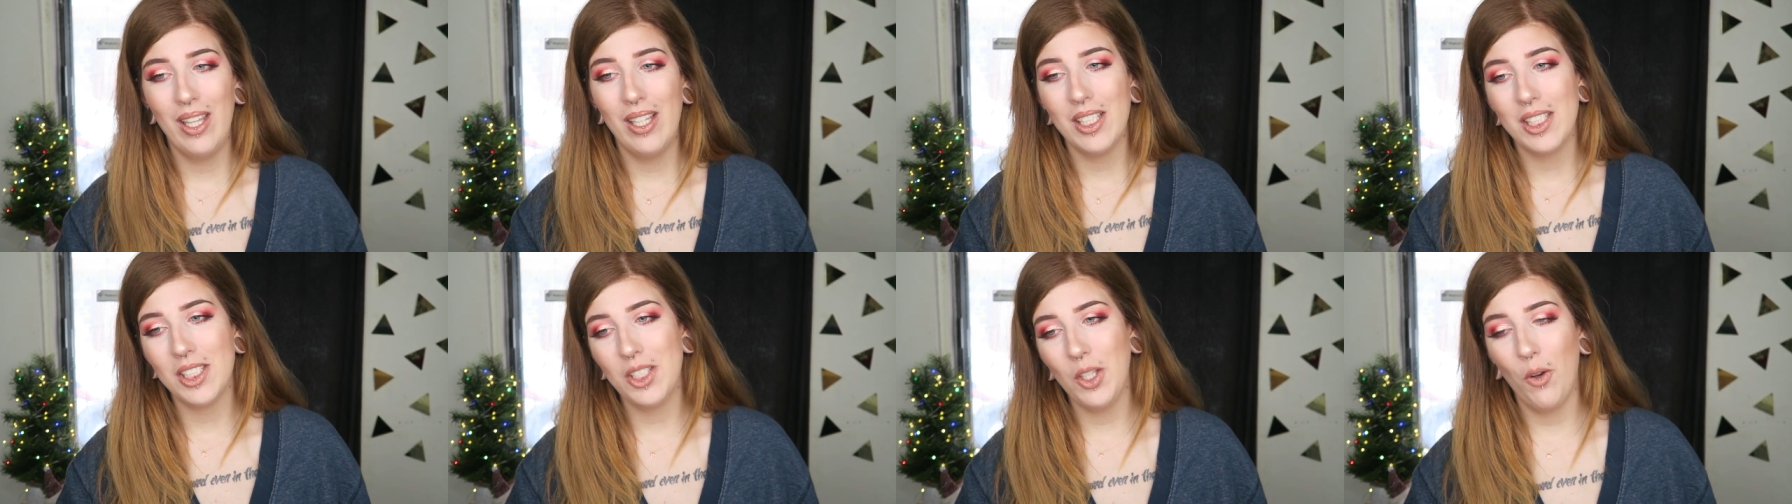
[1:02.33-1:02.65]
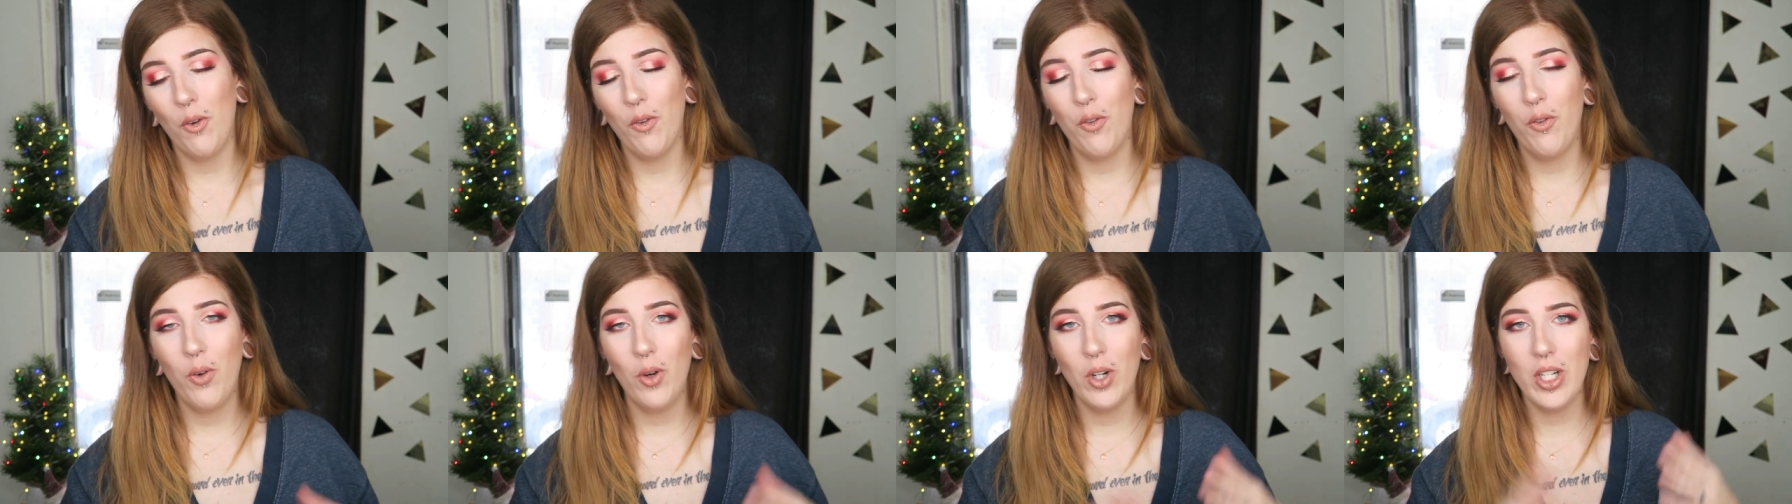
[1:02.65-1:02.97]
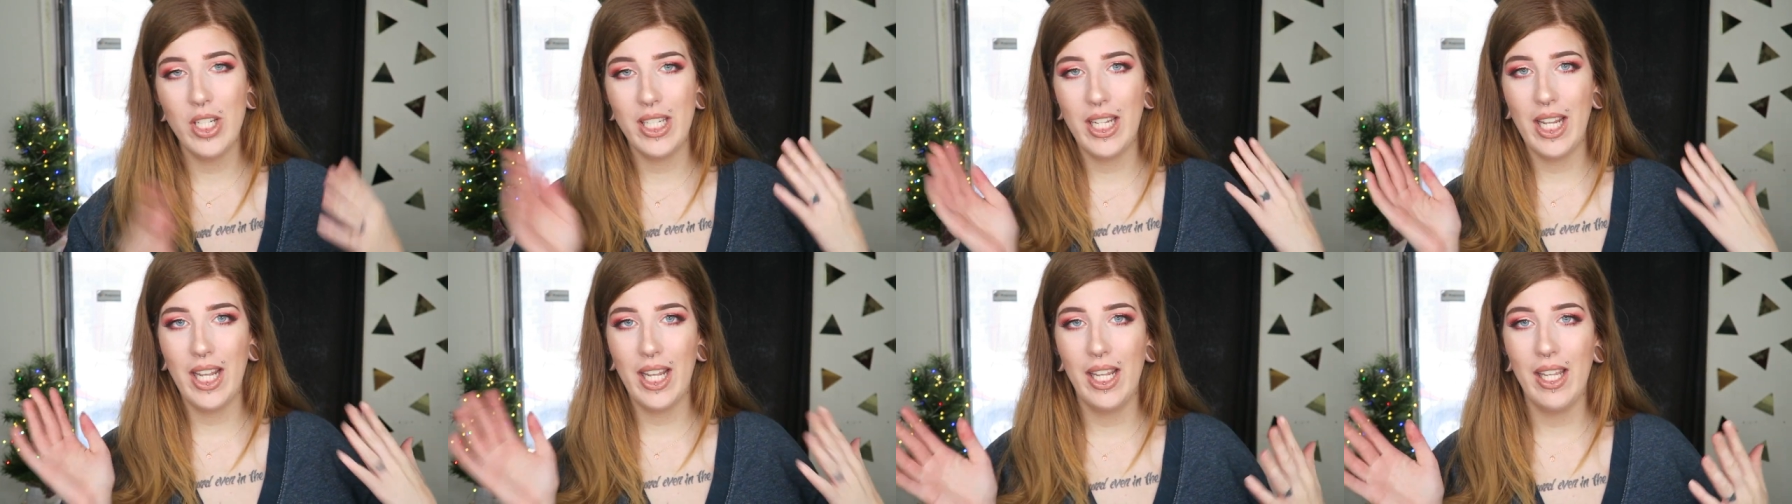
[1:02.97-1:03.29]
So for
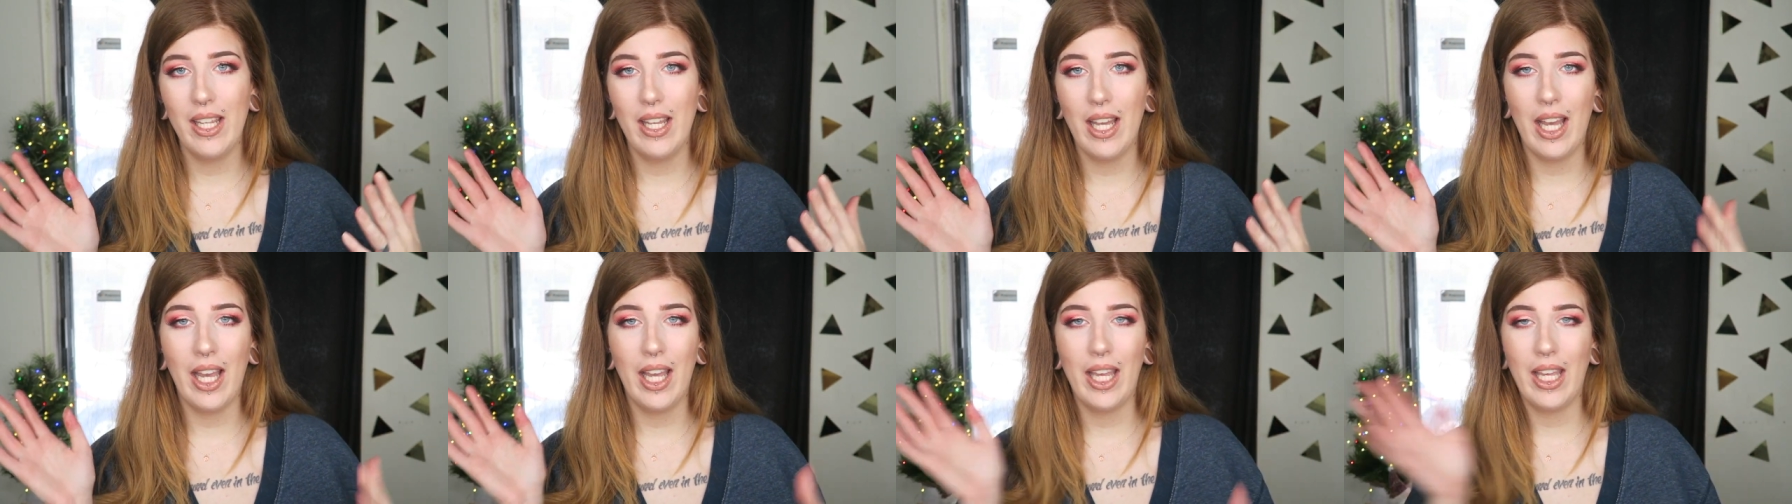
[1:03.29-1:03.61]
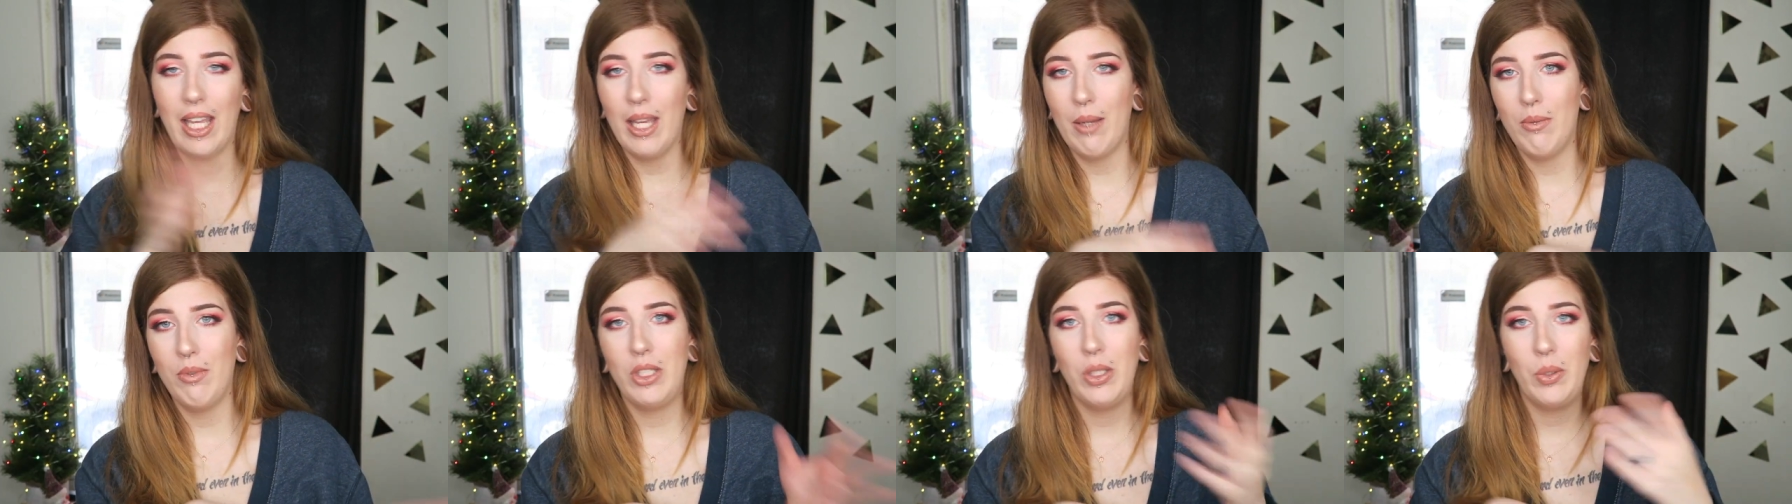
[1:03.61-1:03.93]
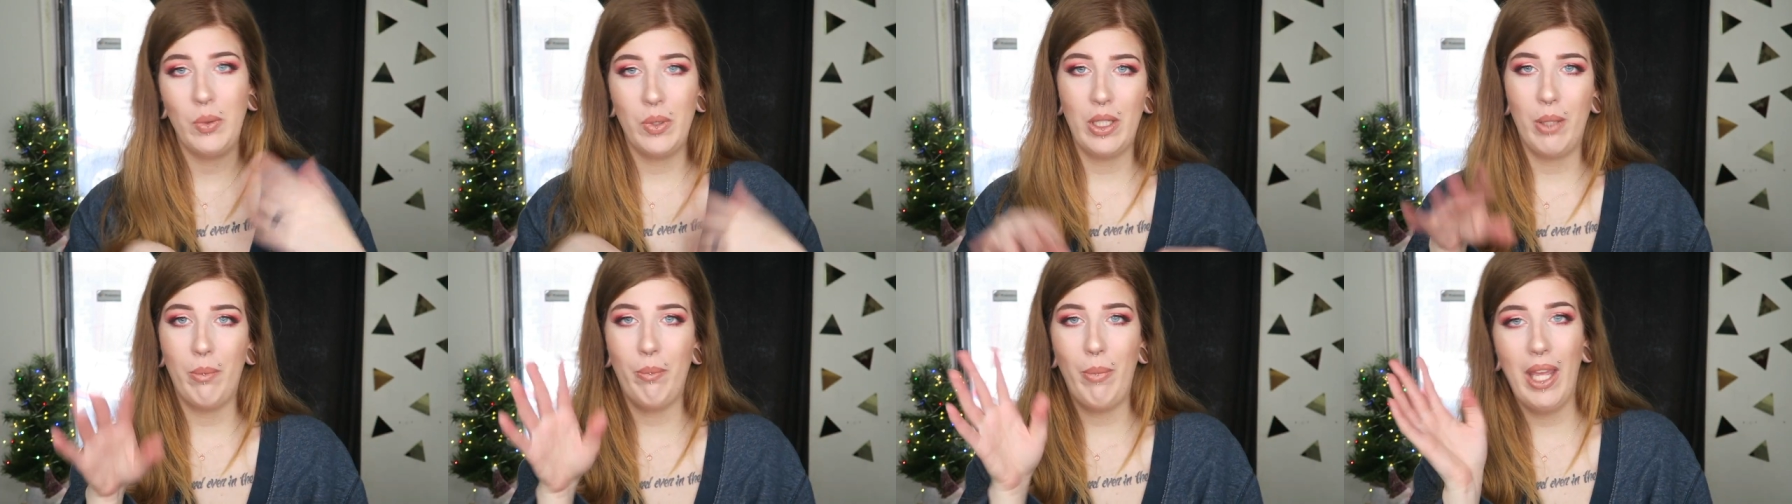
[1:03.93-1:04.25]
today, I am
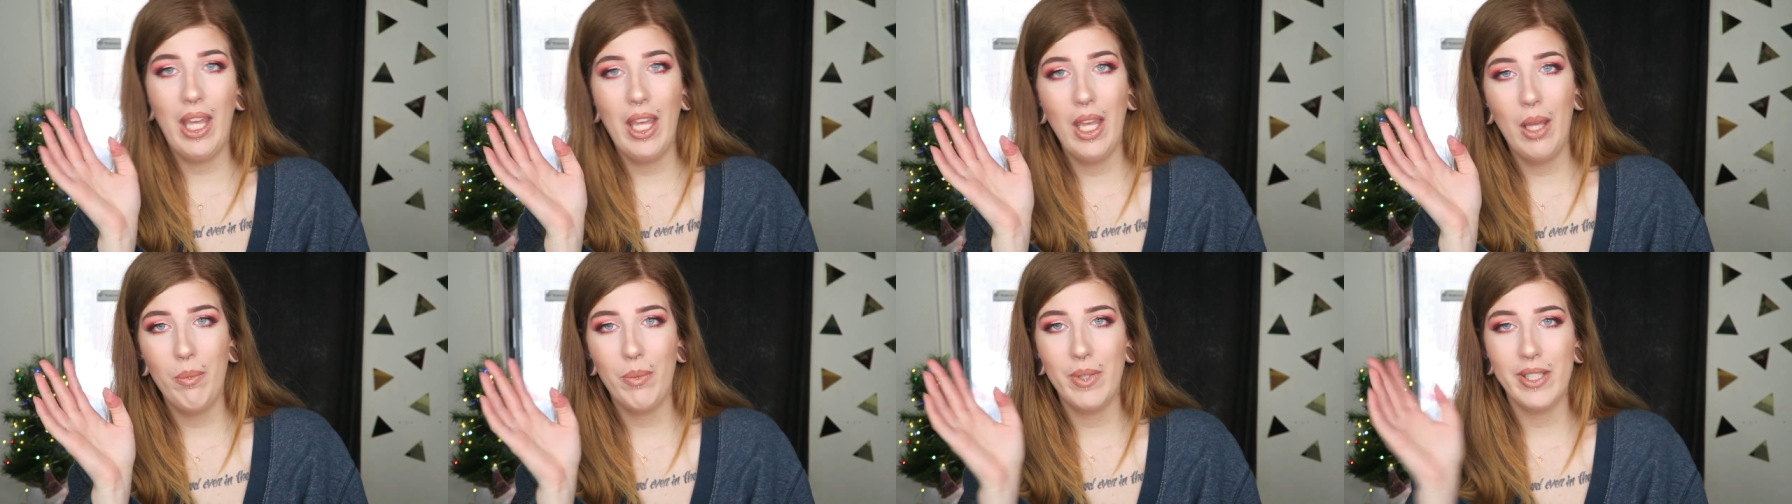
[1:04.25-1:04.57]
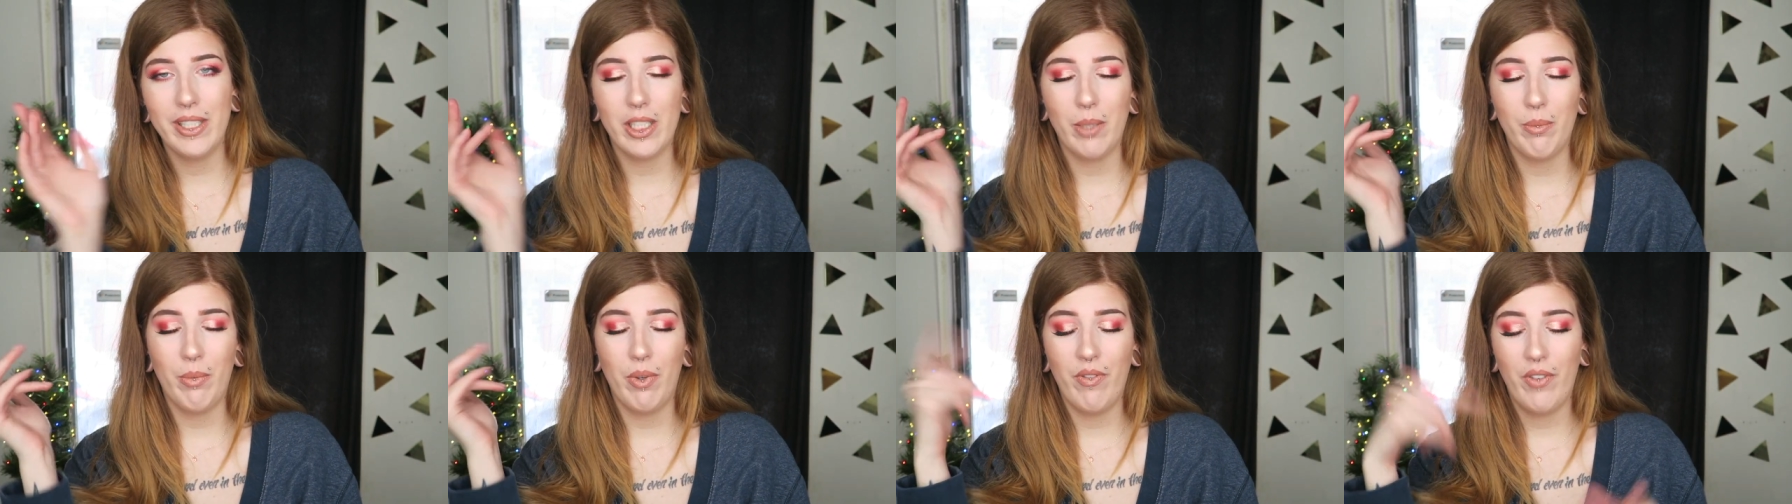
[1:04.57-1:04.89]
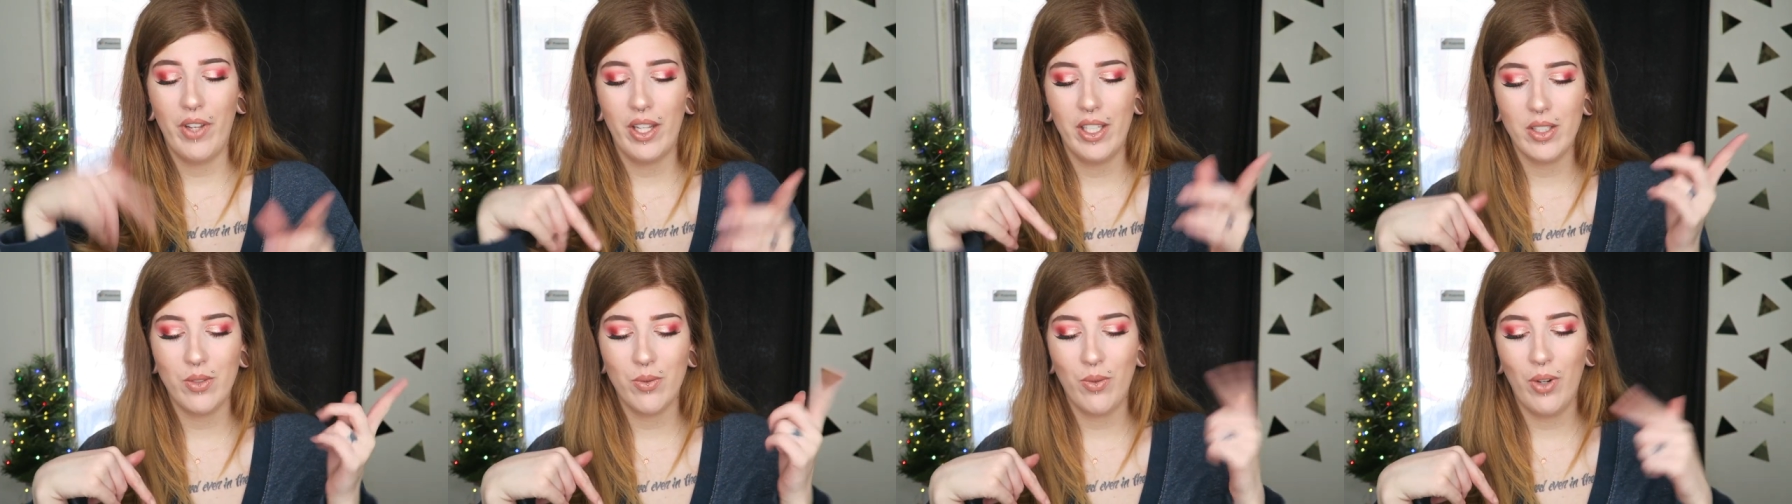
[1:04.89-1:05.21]
doing the makeup that's on my
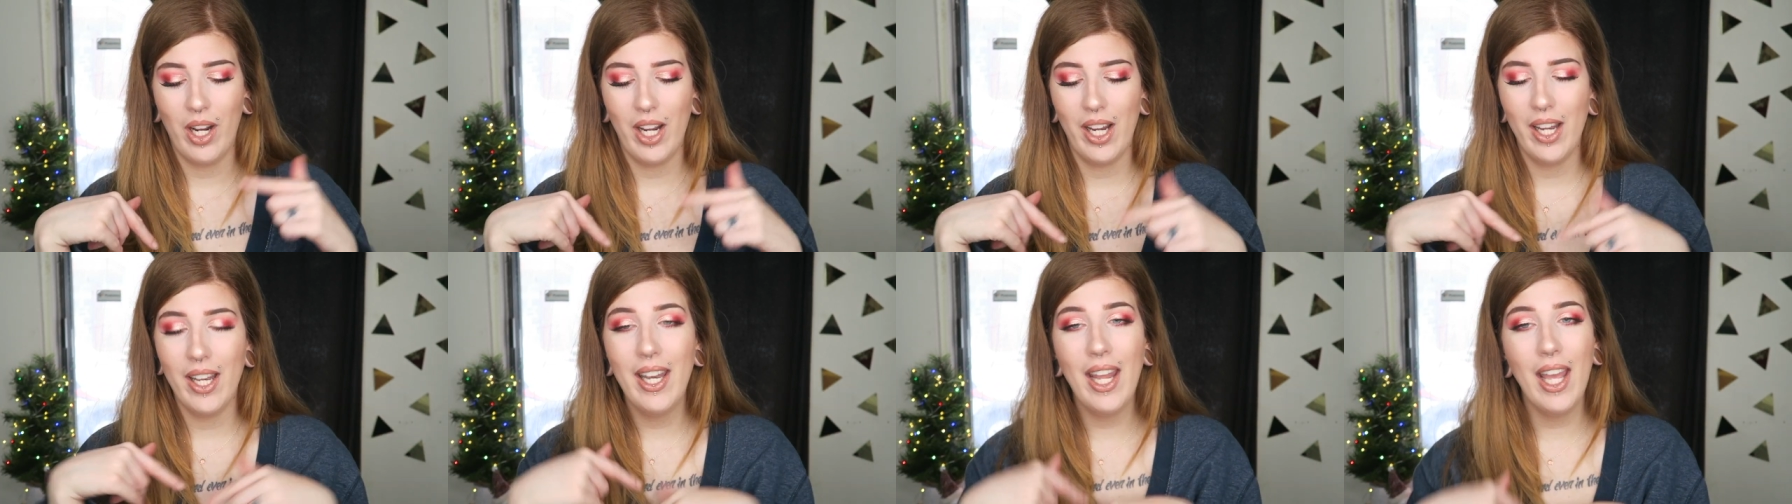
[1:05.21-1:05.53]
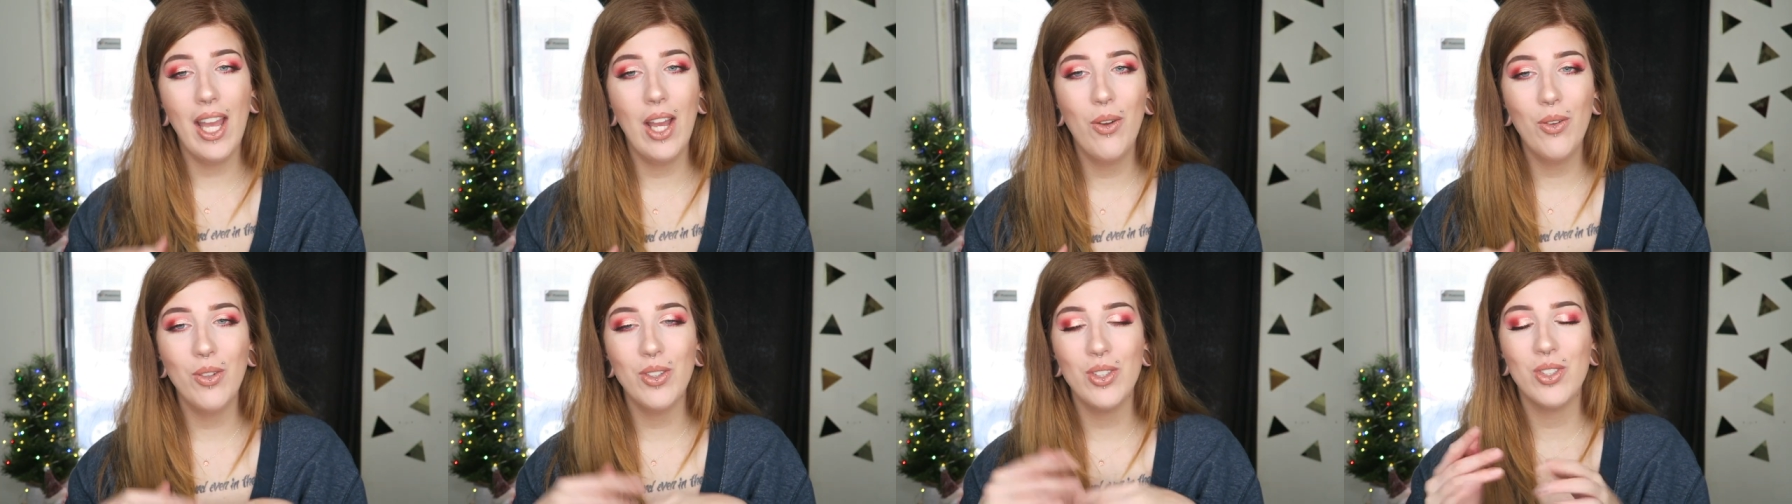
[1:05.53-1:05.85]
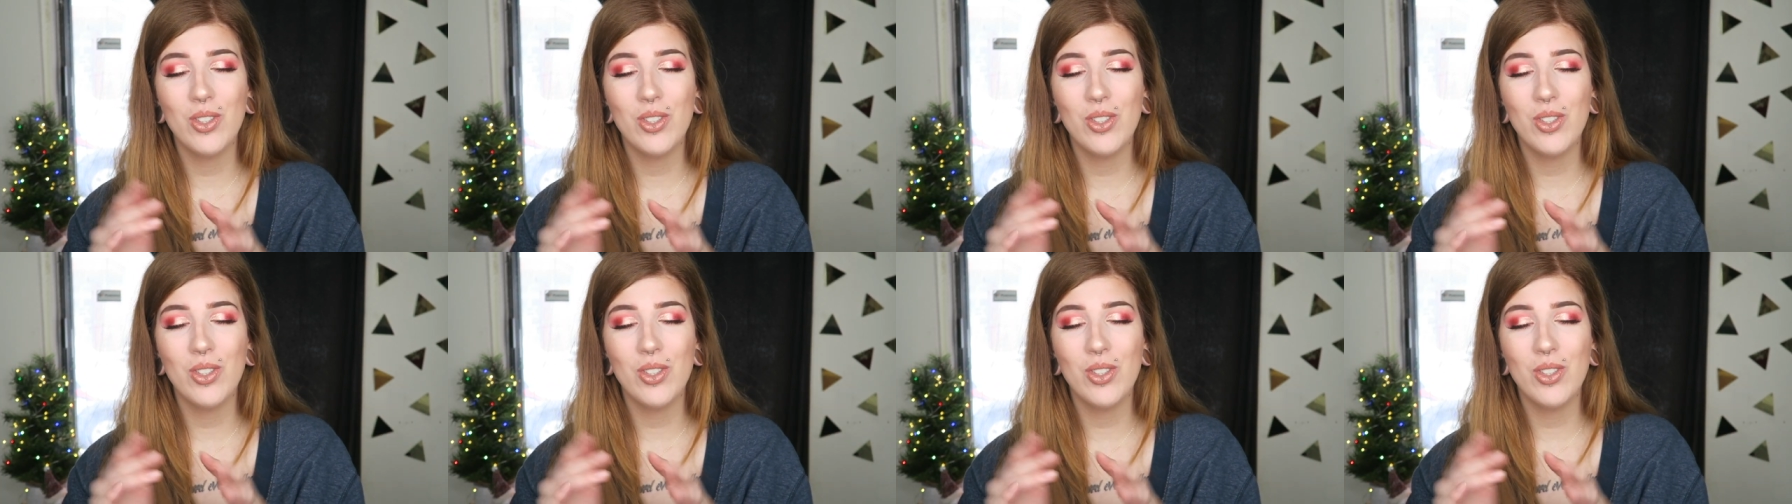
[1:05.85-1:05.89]
face right now.